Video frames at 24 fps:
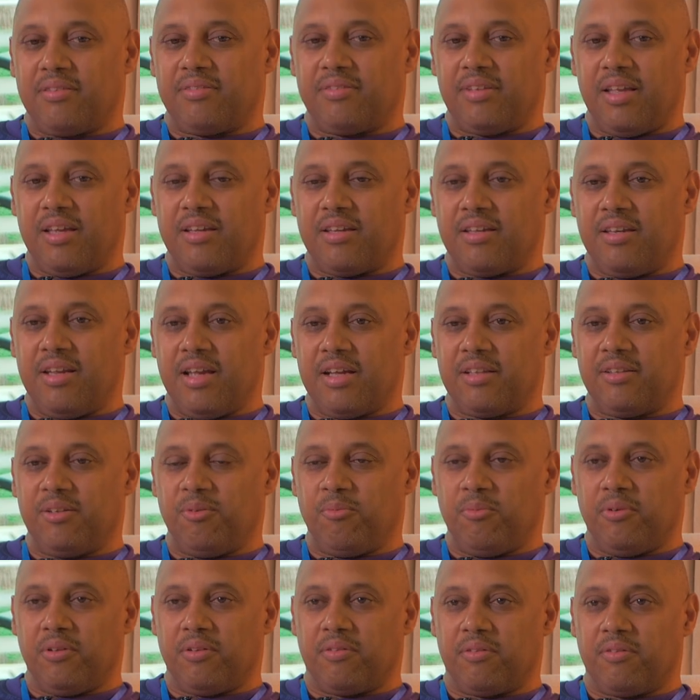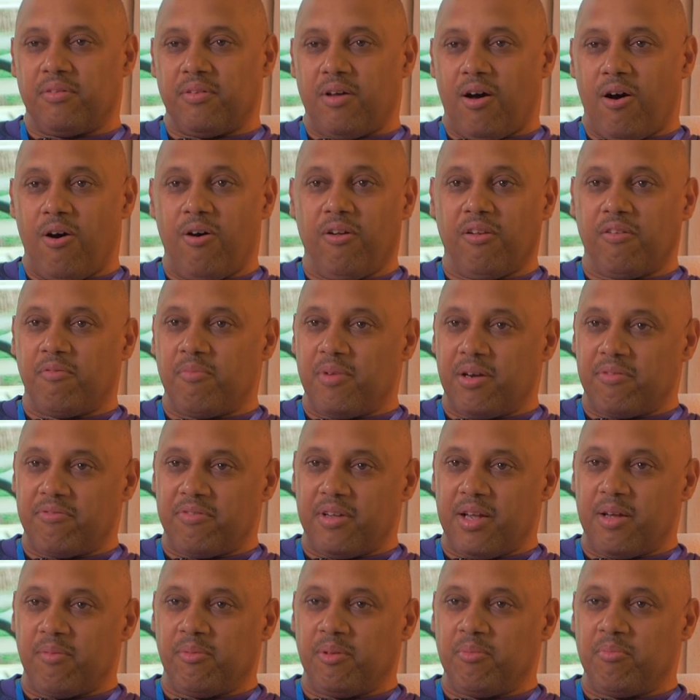stay connected with all of my
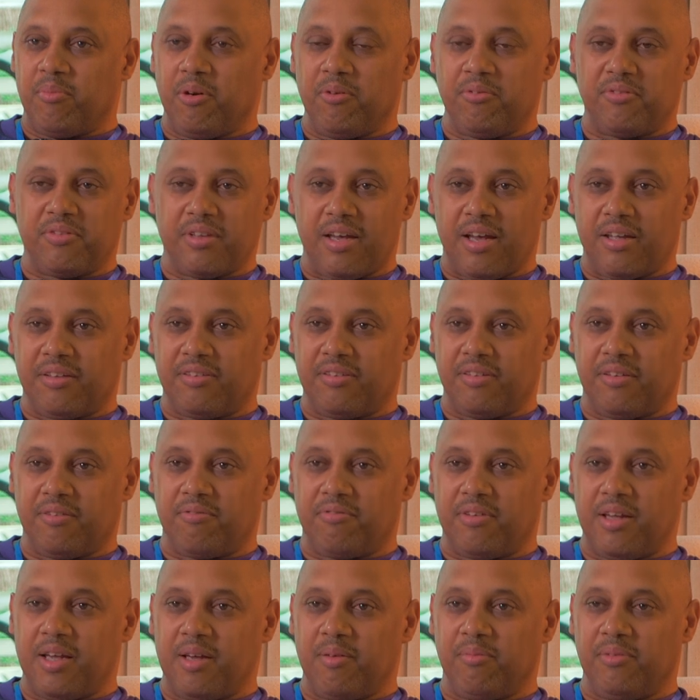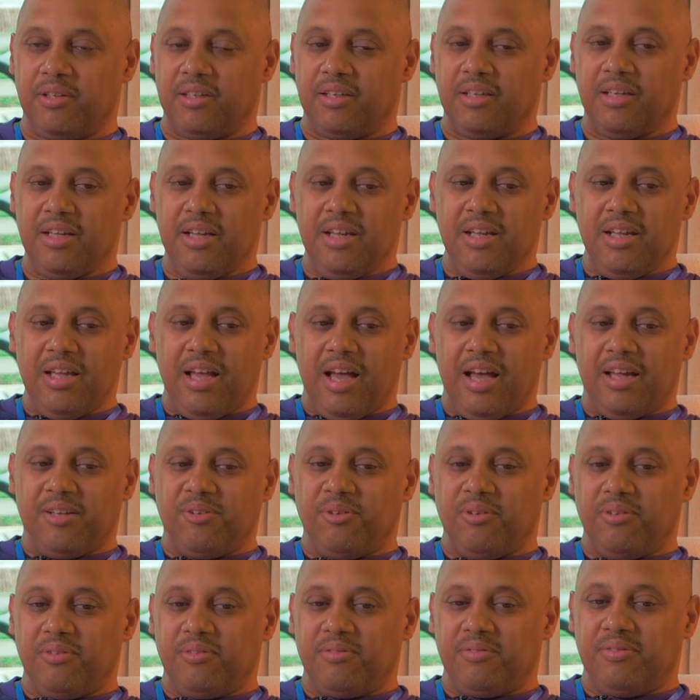family, both sides of the family. I
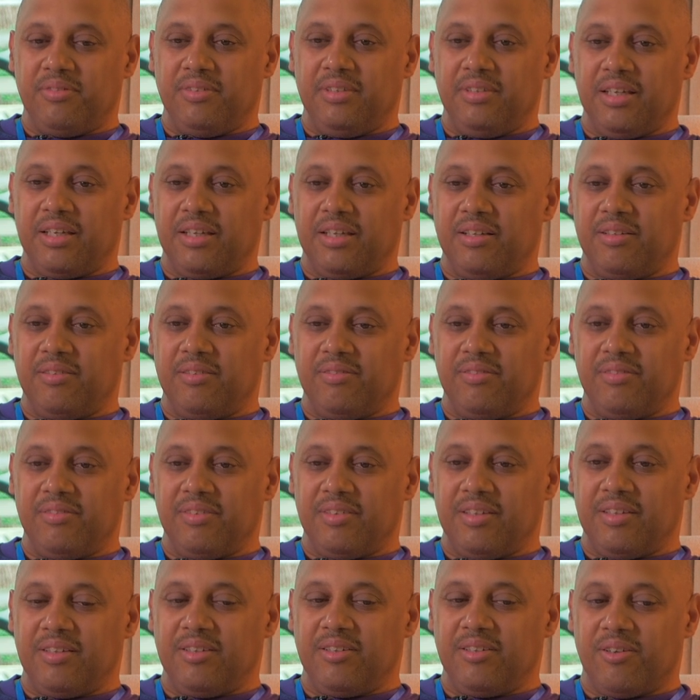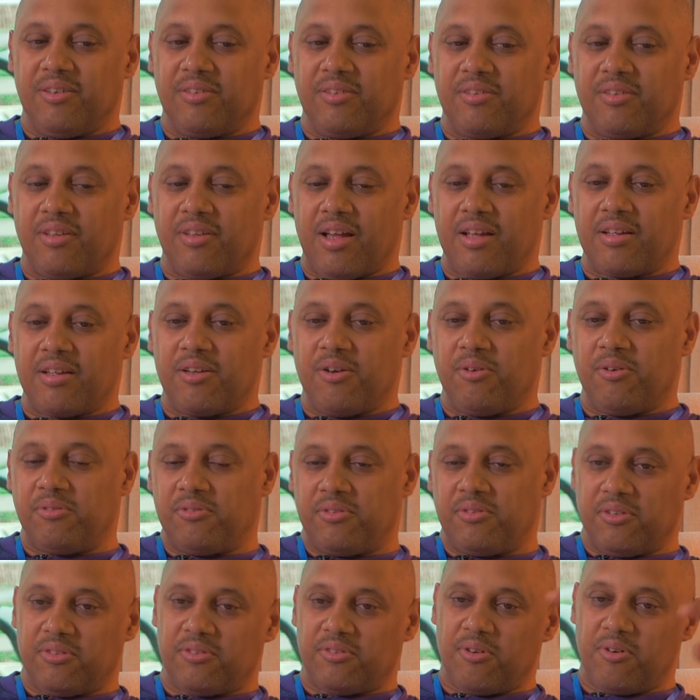do digging, I can go
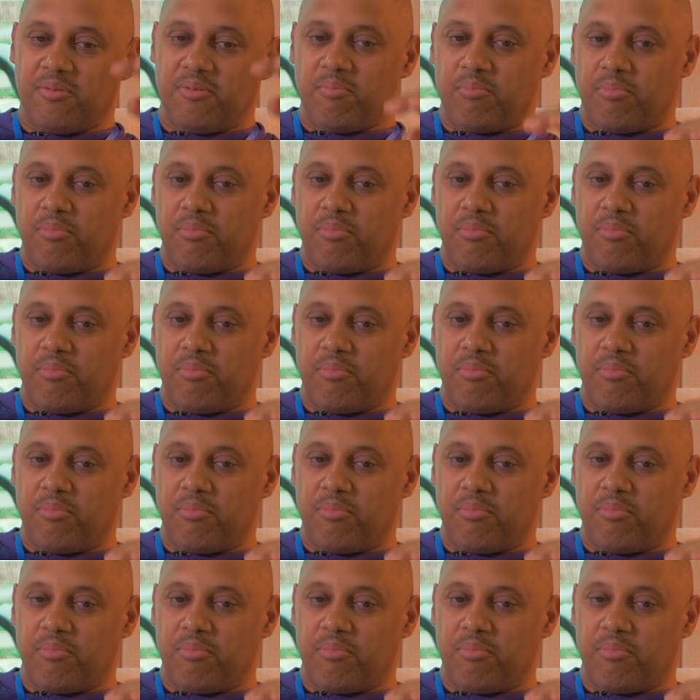to certain